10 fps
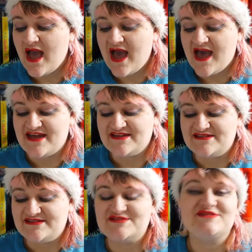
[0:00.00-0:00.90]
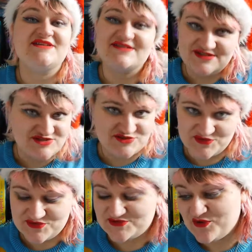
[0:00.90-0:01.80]
and this is just
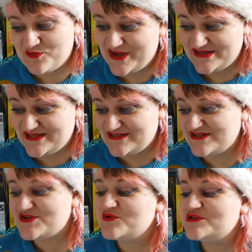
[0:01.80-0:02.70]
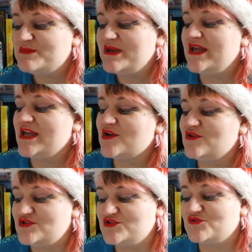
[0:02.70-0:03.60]
all that sold me. It says they told him he
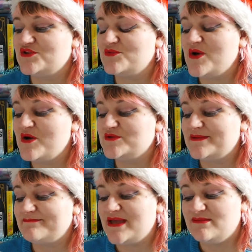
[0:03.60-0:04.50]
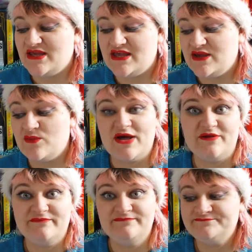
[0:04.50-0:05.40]
could destroy the world, maybe he
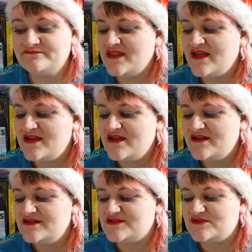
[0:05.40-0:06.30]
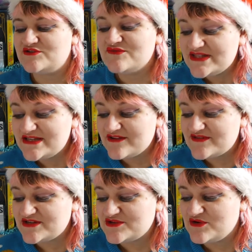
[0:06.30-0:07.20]
will. So to read The
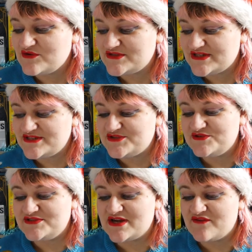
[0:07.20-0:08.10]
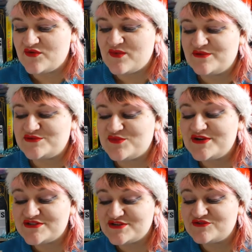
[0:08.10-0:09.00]
Left-Handed God is to discover a world of
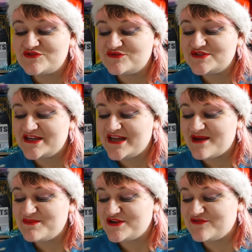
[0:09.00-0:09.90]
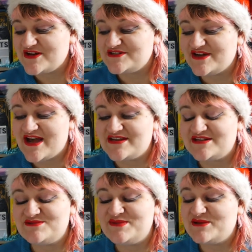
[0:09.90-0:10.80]
wonder and cruelty, epic grandeur and
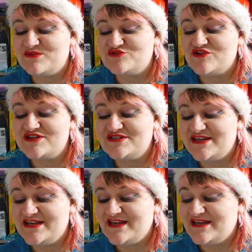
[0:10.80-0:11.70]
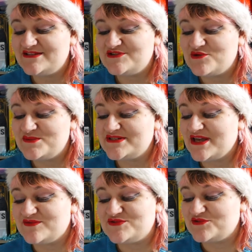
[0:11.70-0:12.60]
unspeakable tragedy. It's Thomas
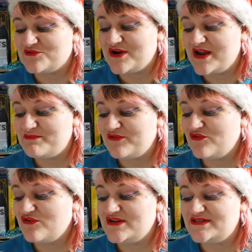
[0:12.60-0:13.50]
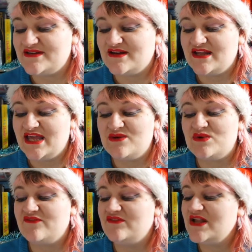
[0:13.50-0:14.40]
Kell's story. Before it's done, he
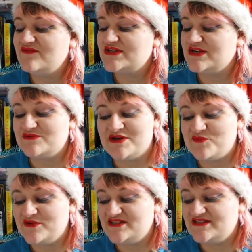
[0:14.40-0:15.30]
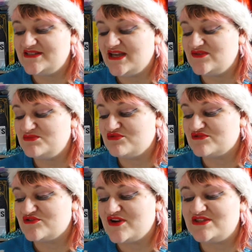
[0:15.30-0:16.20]
will have loved, killed, outwitted, saved and
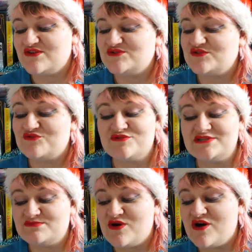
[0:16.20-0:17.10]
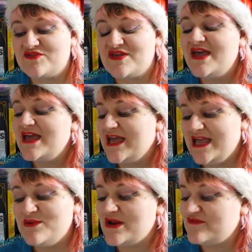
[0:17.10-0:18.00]
betrayed those who cross his path.
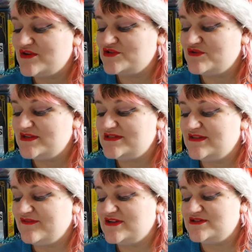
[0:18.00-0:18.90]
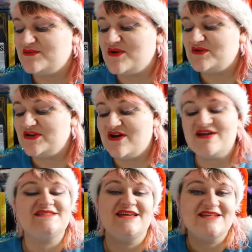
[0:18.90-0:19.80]
He will have no choice. The fate of the world
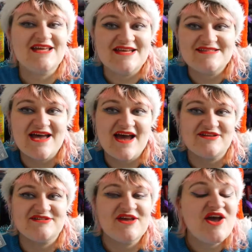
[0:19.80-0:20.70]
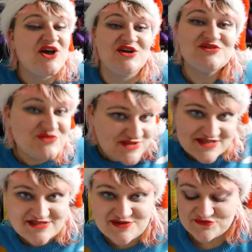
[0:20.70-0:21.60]
lies in his hands. I just thought
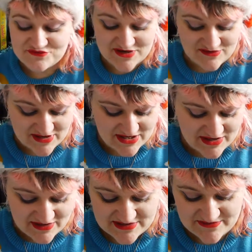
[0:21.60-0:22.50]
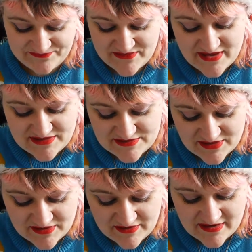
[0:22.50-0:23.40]
that sounded really, really good.
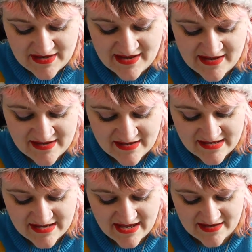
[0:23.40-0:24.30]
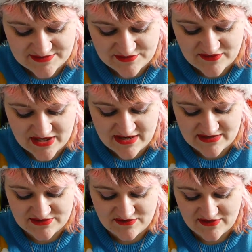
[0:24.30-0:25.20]
So yeah,
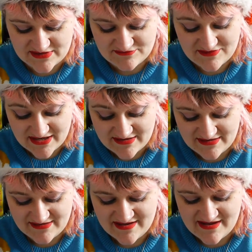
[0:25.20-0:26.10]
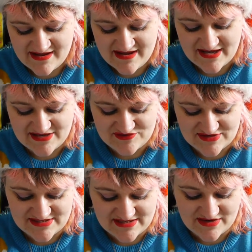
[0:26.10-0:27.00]
it's really
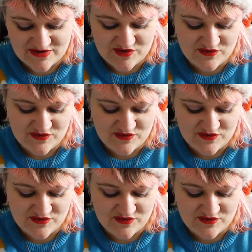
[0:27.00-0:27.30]
interesting and